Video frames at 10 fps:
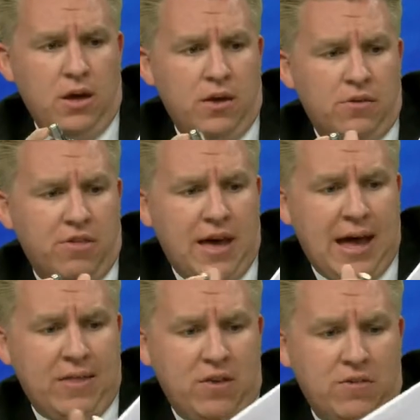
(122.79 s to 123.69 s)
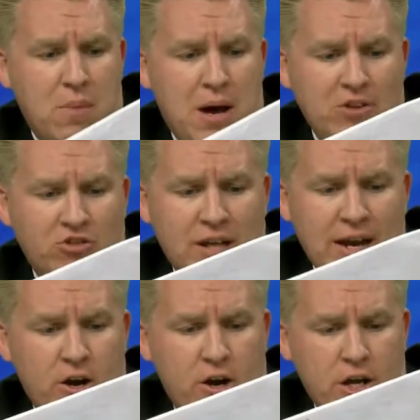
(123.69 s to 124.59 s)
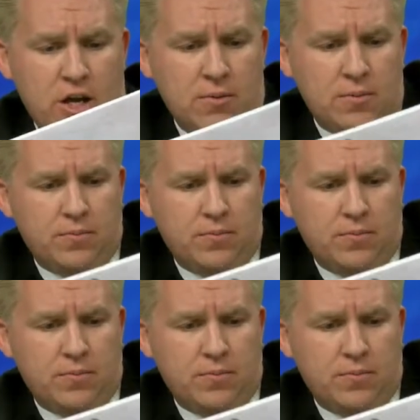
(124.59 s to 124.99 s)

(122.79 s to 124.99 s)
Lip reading: is that this modularity,